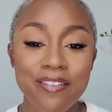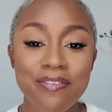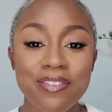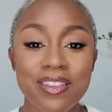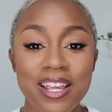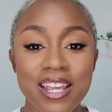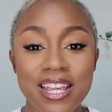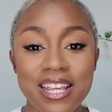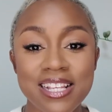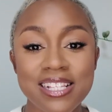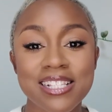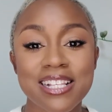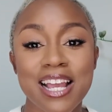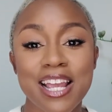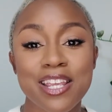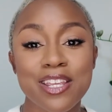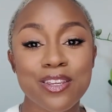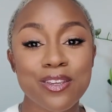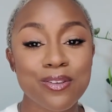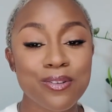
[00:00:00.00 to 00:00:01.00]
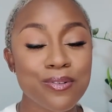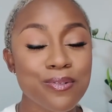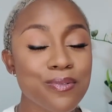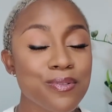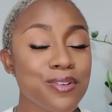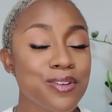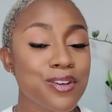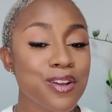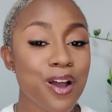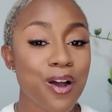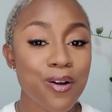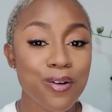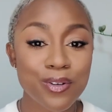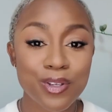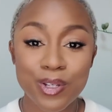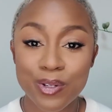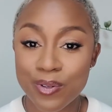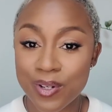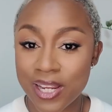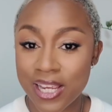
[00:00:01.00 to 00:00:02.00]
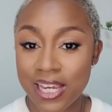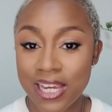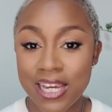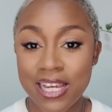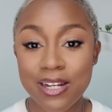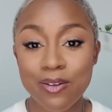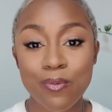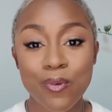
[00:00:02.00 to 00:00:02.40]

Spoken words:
of things that you know you need.